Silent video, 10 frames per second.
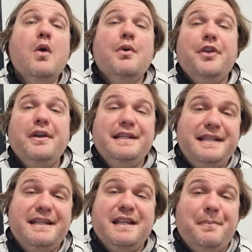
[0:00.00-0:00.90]
With only
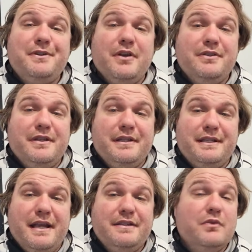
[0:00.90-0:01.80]
6 episodes in the
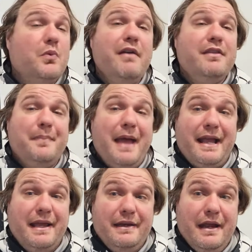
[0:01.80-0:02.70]
season, we're in the back
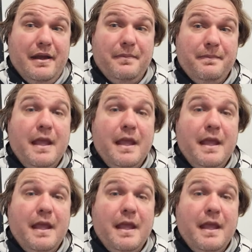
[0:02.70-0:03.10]
end now.